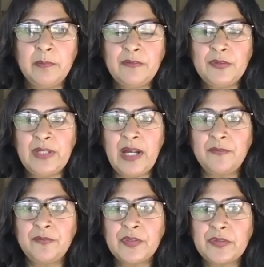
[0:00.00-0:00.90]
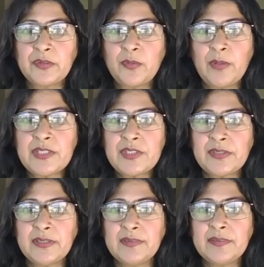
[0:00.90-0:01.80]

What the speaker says: if you have further questions.